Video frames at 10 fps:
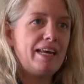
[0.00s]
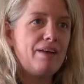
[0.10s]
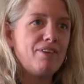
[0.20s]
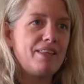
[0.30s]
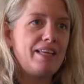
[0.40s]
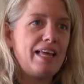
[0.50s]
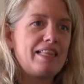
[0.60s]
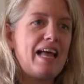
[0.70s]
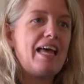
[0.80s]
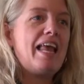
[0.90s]
and everything
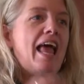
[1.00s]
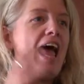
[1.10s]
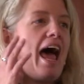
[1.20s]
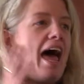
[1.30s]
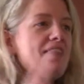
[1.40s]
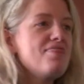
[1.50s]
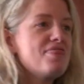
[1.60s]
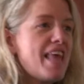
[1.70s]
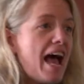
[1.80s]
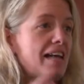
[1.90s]
like that. And
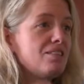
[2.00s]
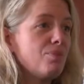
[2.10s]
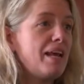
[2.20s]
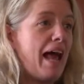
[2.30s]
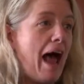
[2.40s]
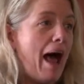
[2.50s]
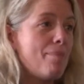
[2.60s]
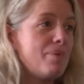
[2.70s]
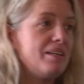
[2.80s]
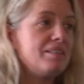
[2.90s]
that's what
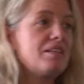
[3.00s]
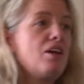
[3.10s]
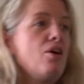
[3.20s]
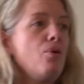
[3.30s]
happens